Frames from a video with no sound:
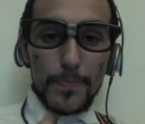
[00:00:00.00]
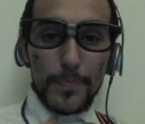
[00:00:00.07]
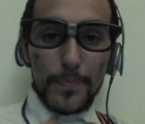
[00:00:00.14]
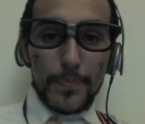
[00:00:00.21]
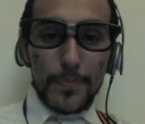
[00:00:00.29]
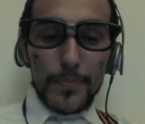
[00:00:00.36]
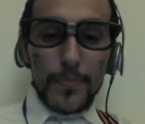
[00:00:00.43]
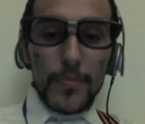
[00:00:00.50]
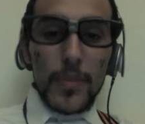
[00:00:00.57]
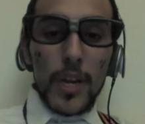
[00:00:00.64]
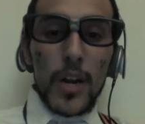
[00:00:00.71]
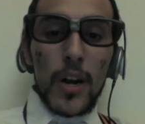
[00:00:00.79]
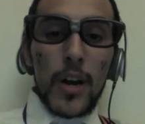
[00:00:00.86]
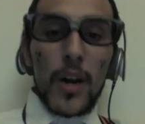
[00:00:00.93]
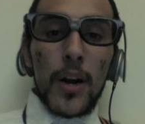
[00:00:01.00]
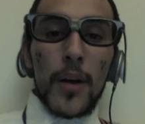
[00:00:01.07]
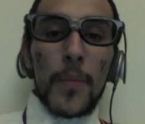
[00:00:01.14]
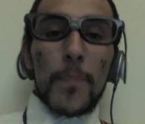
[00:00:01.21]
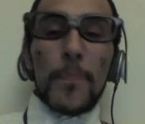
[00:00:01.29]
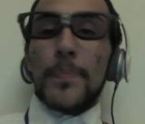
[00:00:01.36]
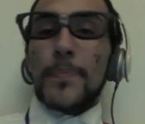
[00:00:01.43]

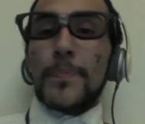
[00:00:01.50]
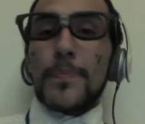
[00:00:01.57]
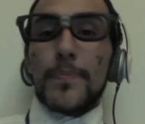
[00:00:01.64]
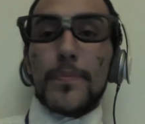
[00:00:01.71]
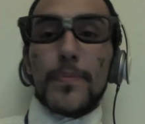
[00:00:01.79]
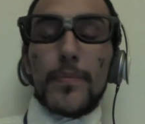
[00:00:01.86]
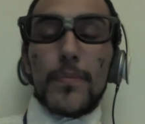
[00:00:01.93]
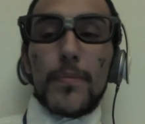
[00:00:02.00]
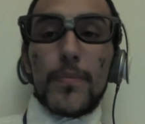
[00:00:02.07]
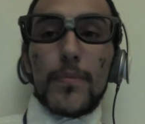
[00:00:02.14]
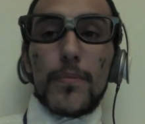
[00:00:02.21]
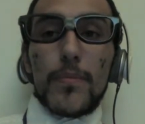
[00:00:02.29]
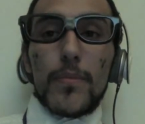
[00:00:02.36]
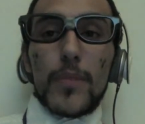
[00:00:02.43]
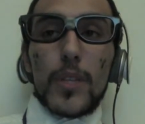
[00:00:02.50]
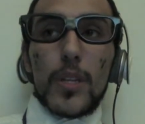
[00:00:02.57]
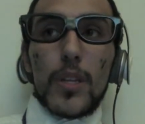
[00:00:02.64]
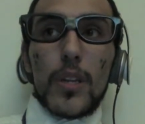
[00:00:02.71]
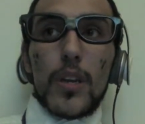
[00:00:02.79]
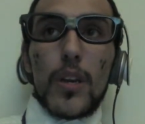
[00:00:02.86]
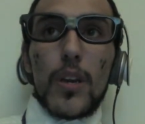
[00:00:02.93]

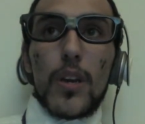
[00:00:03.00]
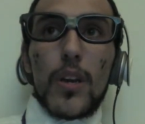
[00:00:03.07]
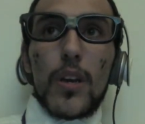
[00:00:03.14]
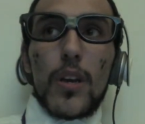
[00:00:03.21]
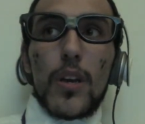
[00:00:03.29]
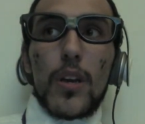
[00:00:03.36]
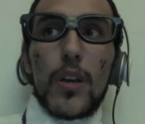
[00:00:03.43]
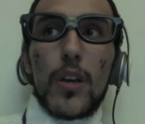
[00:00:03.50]
(no one is talking)